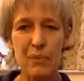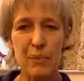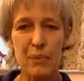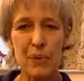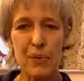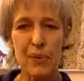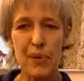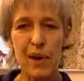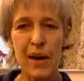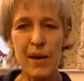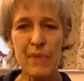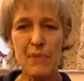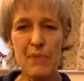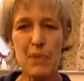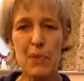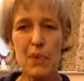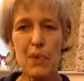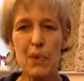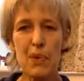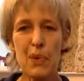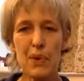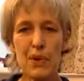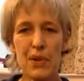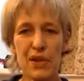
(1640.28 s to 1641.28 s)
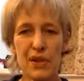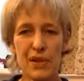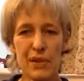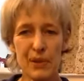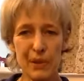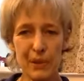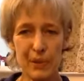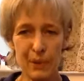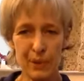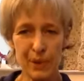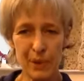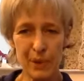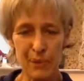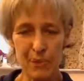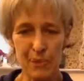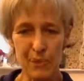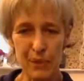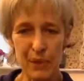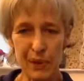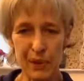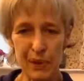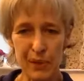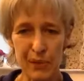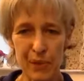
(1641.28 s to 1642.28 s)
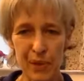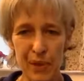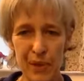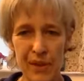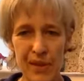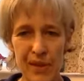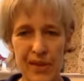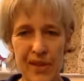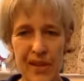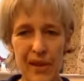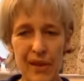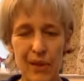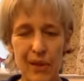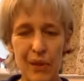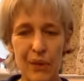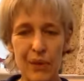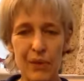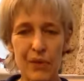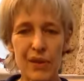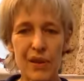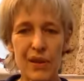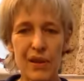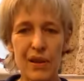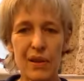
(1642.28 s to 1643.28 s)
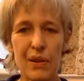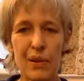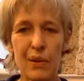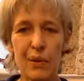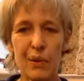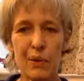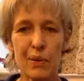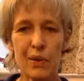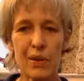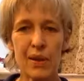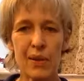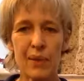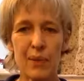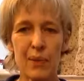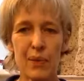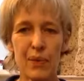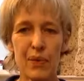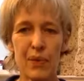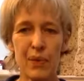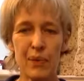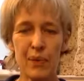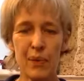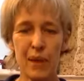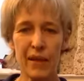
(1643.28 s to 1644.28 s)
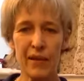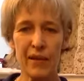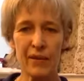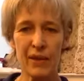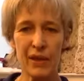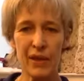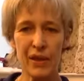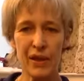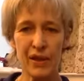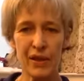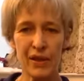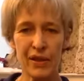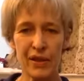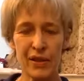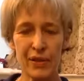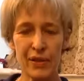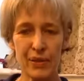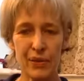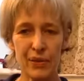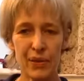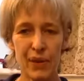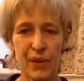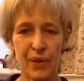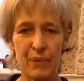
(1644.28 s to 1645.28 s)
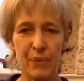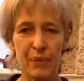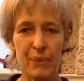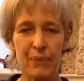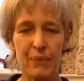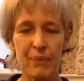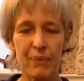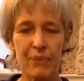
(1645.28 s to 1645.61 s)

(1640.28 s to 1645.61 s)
primordial movements, they're often called. Some of you might have heard of um,